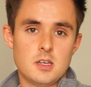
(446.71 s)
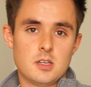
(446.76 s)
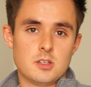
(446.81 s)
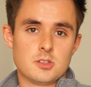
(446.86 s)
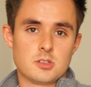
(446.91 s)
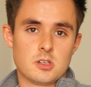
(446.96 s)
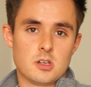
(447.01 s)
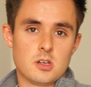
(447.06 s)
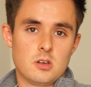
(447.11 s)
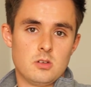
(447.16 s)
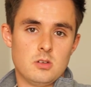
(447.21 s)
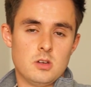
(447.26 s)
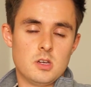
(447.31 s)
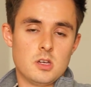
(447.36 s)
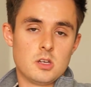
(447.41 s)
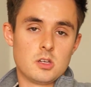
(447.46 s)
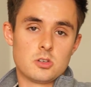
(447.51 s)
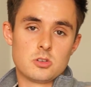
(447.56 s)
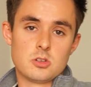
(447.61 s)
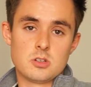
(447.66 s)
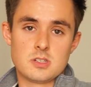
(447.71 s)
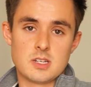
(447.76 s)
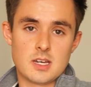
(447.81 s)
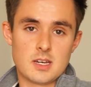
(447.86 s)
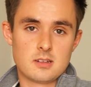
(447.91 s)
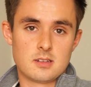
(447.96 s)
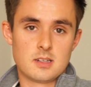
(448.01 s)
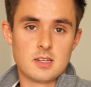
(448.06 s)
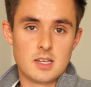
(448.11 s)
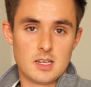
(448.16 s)
So good
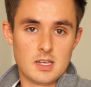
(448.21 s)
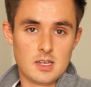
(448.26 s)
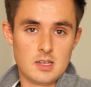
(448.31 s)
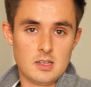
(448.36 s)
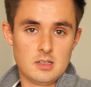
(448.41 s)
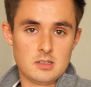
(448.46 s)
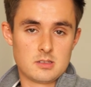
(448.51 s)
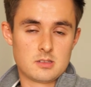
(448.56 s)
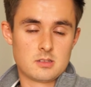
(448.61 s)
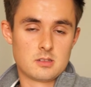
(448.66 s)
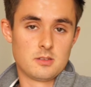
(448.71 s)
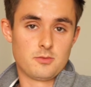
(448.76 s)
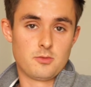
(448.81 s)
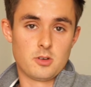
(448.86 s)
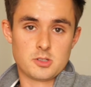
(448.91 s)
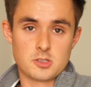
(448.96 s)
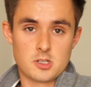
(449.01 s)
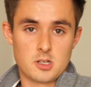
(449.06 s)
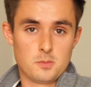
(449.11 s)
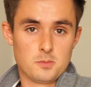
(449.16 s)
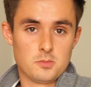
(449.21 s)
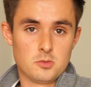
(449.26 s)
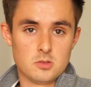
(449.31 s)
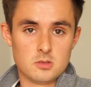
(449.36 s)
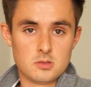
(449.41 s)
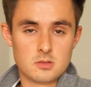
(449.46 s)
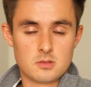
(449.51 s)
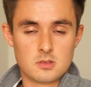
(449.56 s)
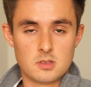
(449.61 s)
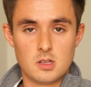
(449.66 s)
debt is, for
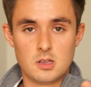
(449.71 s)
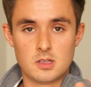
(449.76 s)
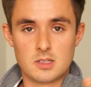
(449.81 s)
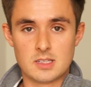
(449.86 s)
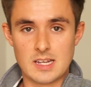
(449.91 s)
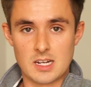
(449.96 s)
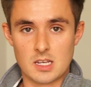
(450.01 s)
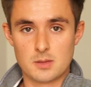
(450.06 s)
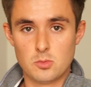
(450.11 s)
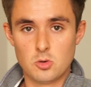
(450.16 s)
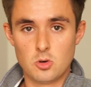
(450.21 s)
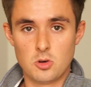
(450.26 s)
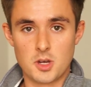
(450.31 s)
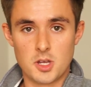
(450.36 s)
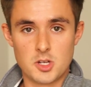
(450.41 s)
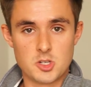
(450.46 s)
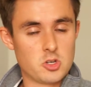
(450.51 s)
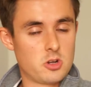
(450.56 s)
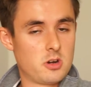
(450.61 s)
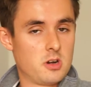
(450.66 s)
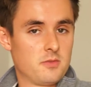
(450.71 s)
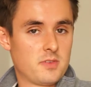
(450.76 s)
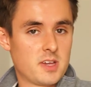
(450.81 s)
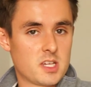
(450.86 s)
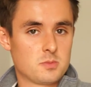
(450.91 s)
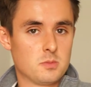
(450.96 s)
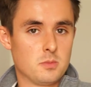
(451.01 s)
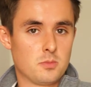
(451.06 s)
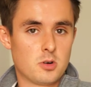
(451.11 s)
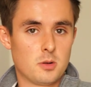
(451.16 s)
example, getting a mortgage on an
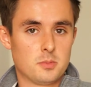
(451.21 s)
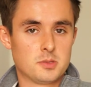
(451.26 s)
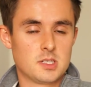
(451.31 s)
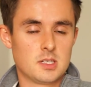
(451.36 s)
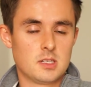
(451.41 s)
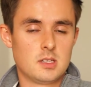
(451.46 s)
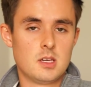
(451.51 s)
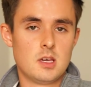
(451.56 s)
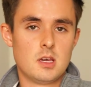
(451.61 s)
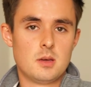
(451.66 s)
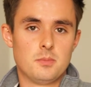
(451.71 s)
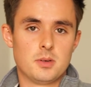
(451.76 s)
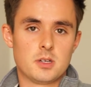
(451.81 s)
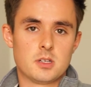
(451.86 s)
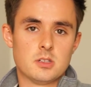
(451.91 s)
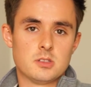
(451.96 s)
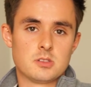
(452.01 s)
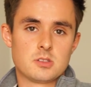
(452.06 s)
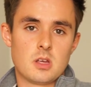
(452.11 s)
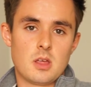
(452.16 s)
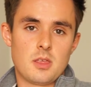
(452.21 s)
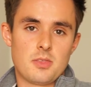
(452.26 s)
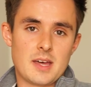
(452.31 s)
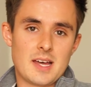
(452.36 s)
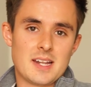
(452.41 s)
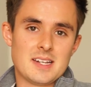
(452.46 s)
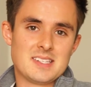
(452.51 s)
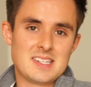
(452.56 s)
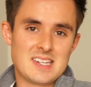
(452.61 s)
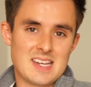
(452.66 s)
investment property, because
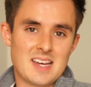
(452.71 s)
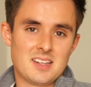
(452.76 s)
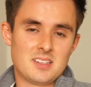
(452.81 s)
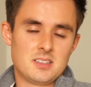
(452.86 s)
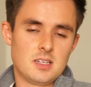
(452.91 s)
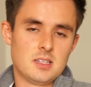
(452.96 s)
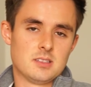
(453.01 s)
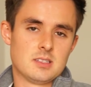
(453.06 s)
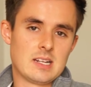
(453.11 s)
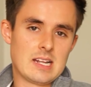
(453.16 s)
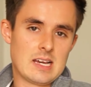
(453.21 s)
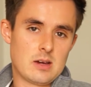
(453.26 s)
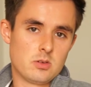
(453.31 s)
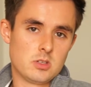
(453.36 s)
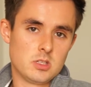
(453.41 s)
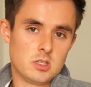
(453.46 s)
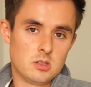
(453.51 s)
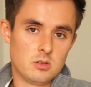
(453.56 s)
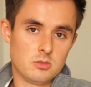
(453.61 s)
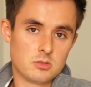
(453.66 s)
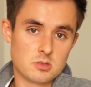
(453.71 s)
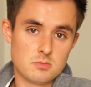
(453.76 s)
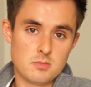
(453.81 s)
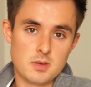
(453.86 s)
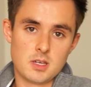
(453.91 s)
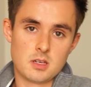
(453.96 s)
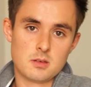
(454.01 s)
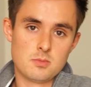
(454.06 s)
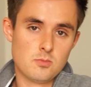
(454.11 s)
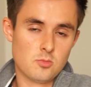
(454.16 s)
that debt is allowing you to
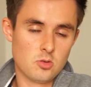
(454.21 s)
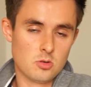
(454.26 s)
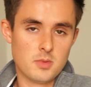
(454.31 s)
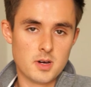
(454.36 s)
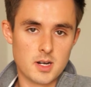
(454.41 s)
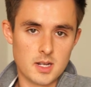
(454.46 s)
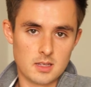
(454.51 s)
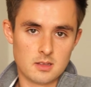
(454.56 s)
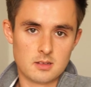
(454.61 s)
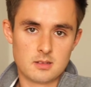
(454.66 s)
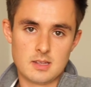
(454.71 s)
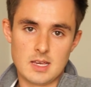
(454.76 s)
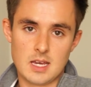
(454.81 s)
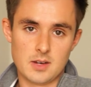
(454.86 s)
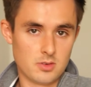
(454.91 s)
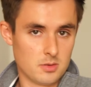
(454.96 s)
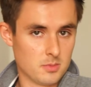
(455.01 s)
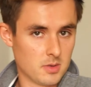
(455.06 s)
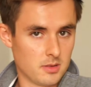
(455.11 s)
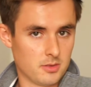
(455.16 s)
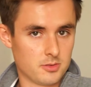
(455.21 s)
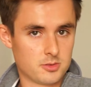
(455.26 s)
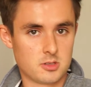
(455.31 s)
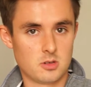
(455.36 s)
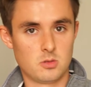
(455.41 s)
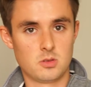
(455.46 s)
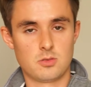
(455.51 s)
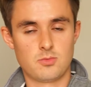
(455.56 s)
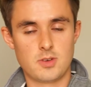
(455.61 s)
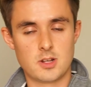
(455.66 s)
make more money every month. So
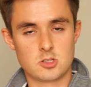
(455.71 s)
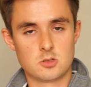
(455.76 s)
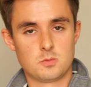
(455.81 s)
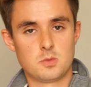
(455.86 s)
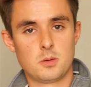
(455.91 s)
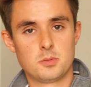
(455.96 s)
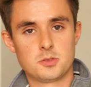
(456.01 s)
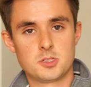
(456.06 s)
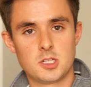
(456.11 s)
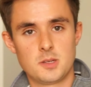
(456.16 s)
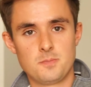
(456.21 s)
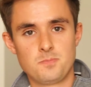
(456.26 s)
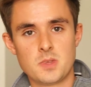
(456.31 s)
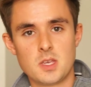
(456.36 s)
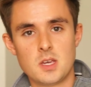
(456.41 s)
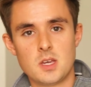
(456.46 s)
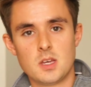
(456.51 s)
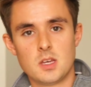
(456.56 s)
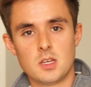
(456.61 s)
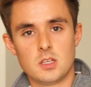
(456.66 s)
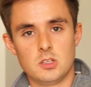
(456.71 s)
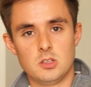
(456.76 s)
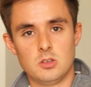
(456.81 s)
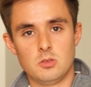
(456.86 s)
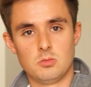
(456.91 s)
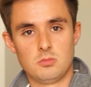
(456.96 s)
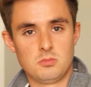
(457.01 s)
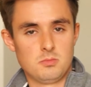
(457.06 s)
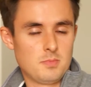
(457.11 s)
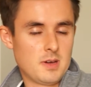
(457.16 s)
with a rental property,
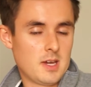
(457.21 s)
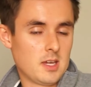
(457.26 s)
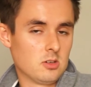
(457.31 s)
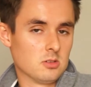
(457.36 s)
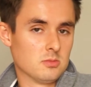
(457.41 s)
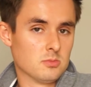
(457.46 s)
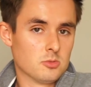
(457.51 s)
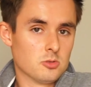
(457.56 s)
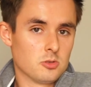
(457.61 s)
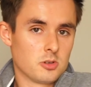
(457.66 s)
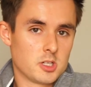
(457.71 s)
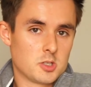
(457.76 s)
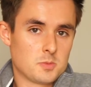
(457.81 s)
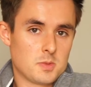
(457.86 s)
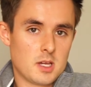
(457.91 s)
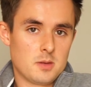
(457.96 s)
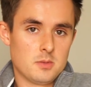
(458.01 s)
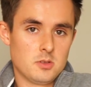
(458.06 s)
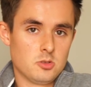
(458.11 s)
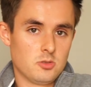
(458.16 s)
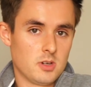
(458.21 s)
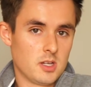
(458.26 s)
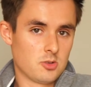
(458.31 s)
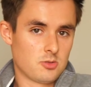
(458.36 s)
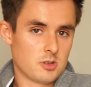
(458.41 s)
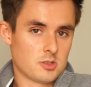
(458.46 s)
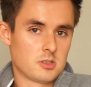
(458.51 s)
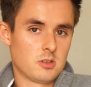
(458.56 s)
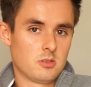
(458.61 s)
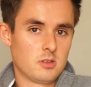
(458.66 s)
you pay your mortgage payment, your
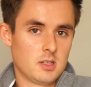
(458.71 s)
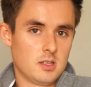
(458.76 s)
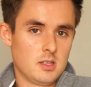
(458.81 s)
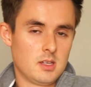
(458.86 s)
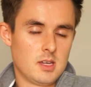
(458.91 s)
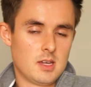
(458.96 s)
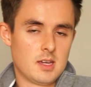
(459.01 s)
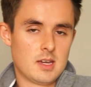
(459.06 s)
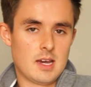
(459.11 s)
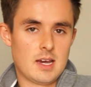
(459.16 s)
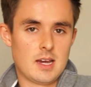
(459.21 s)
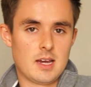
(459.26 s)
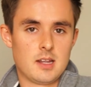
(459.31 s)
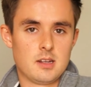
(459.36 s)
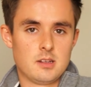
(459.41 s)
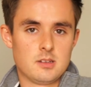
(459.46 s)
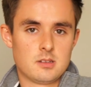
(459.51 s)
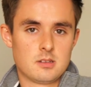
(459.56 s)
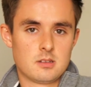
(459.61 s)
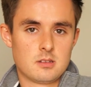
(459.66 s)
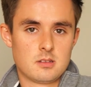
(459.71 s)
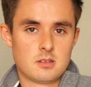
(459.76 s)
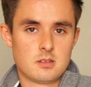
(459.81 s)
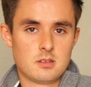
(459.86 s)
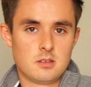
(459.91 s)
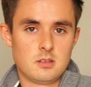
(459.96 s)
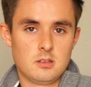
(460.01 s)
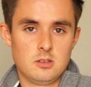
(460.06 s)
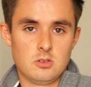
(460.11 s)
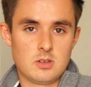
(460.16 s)
interest only, and
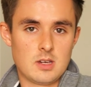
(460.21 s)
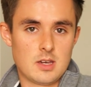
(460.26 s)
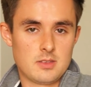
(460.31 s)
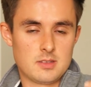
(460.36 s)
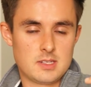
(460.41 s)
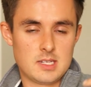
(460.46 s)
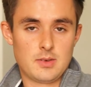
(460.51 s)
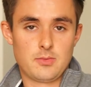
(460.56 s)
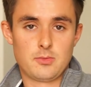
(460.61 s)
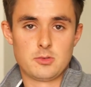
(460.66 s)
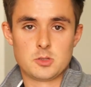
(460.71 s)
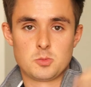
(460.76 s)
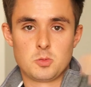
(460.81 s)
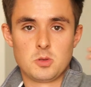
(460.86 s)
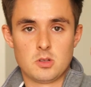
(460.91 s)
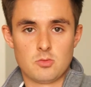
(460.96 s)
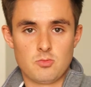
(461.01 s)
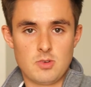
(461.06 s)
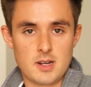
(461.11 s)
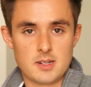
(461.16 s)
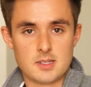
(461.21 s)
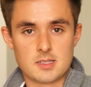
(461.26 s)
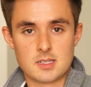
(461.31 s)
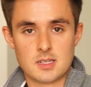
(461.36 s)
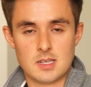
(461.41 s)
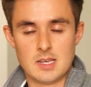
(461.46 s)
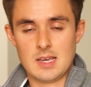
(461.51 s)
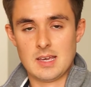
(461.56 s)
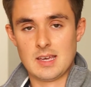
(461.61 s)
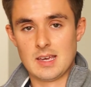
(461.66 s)
you get the difference between the rent
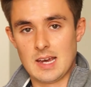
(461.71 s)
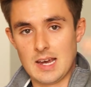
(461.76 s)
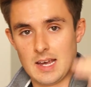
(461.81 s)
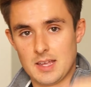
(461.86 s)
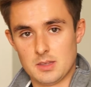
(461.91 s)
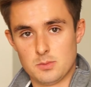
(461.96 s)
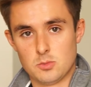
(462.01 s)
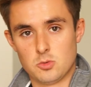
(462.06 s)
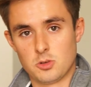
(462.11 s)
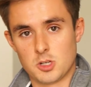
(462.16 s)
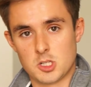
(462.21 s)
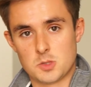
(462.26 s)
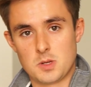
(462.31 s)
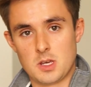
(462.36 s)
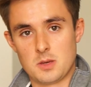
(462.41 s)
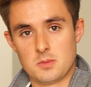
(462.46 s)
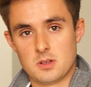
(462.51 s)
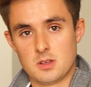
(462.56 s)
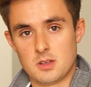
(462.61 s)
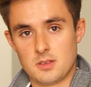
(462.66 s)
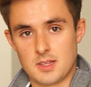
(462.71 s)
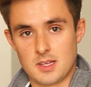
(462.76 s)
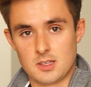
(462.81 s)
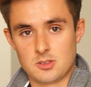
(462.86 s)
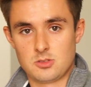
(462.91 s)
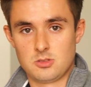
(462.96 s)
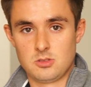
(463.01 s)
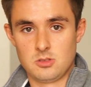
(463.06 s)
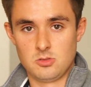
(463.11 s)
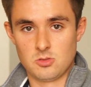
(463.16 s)
and the mortgage payment, and
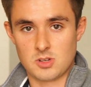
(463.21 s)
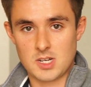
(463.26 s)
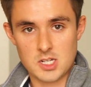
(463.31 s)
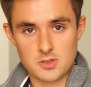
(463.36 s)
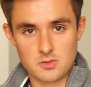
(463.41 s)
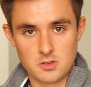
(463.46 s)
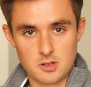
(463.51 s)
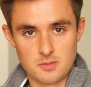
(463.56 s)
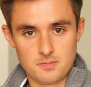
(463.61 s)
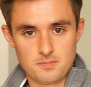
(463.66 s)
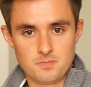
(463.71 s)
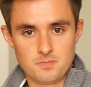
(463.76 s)
that's your cash flow.